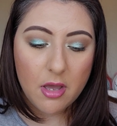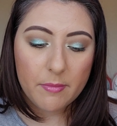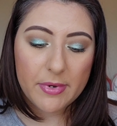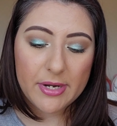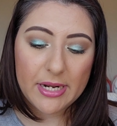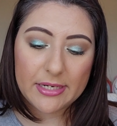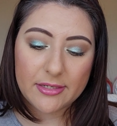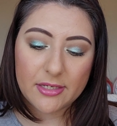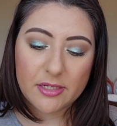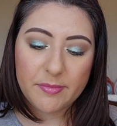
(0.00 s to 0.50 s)

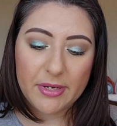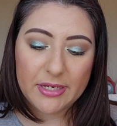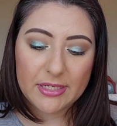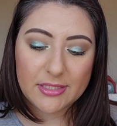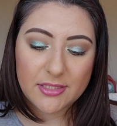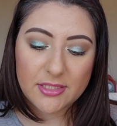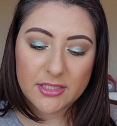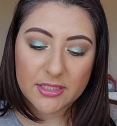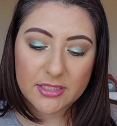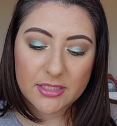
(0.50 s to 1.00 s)
But I did buy
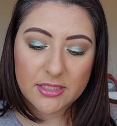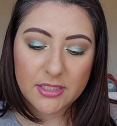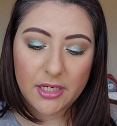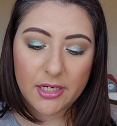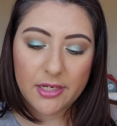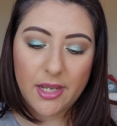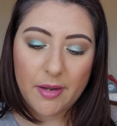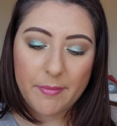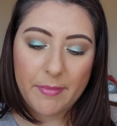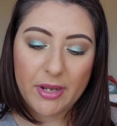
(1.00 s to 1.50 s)

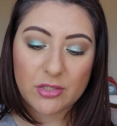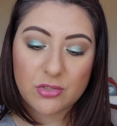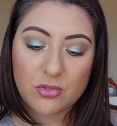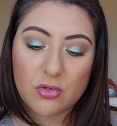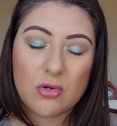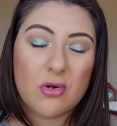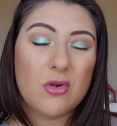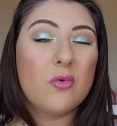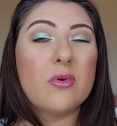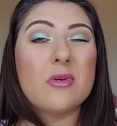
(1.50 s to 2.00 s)
16 and my
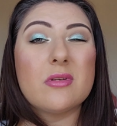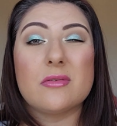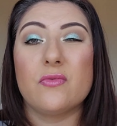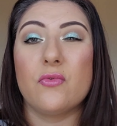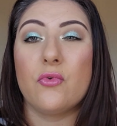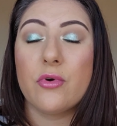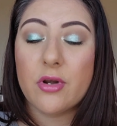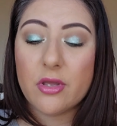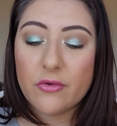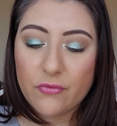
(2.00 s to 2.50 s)
total was
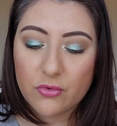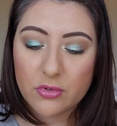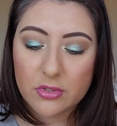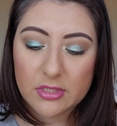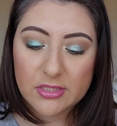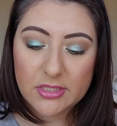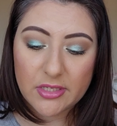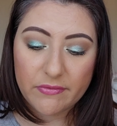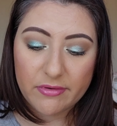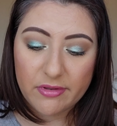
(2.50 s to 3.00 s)

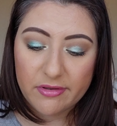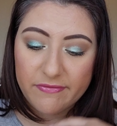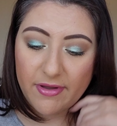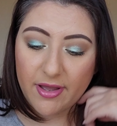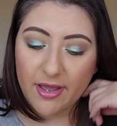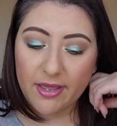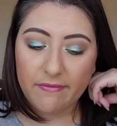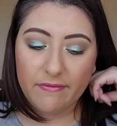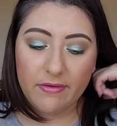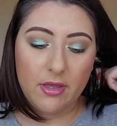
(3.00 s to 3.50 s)

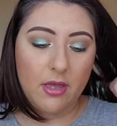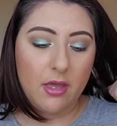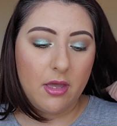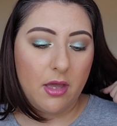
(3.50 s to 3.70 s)
44.75,